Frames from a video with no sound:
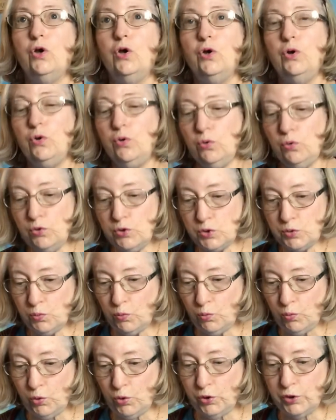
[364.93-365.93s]
Whose
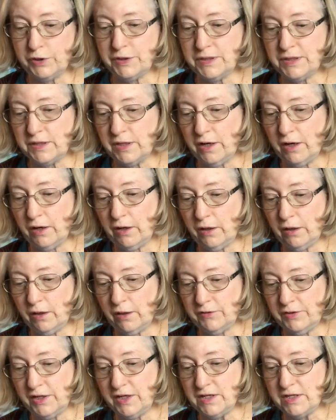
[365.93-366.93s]
woods
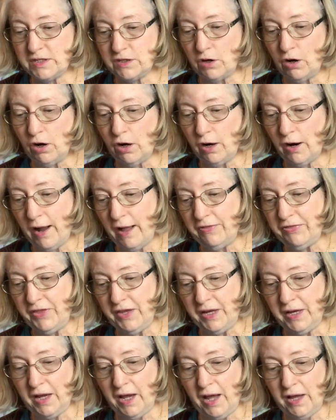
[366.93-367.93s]
these are, I
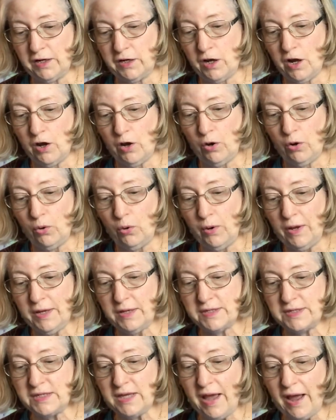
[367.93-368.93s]
think I know.
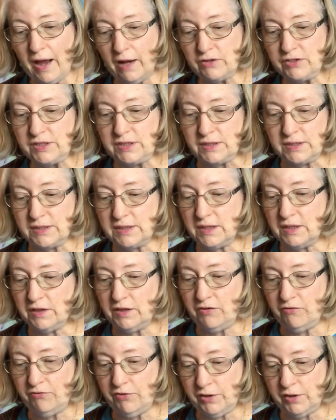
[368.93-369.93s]
His house is in
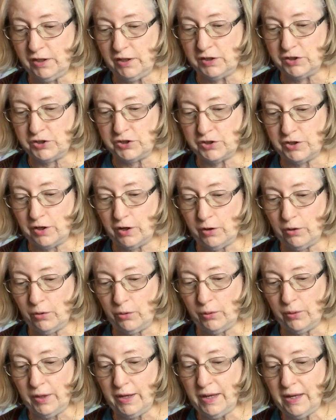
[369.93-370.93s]
the village, though.
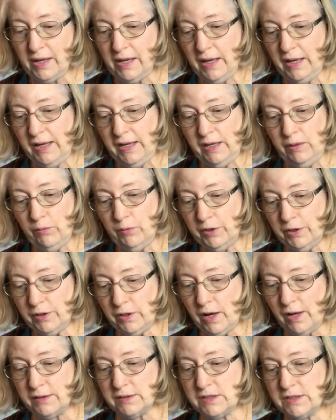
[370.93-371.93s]
He will
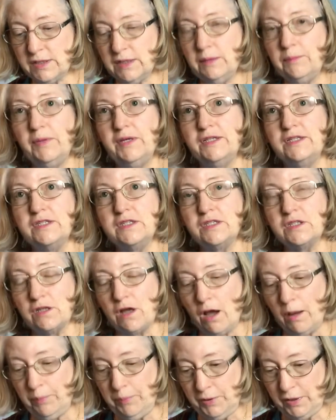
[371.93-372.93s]
not see me
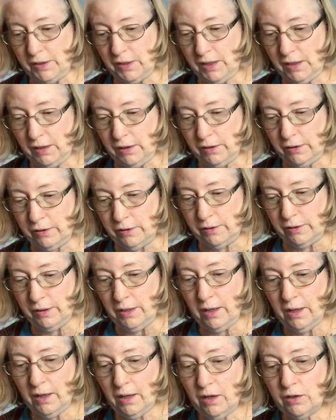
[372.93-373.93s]
stopping here
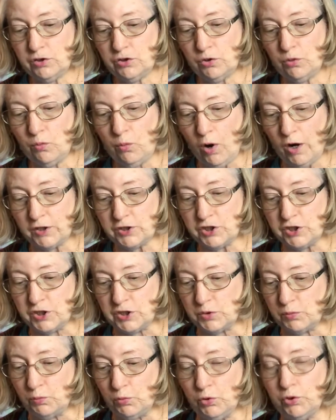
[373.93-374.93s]
to watch
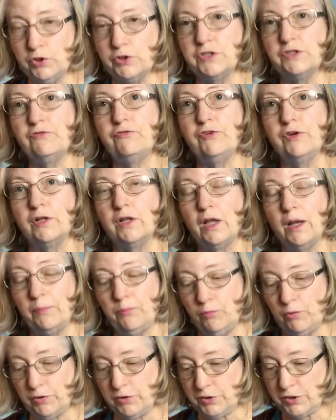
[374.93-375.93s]
his woods fill
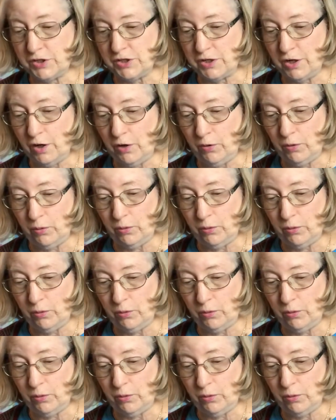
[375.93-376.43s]
up with snow.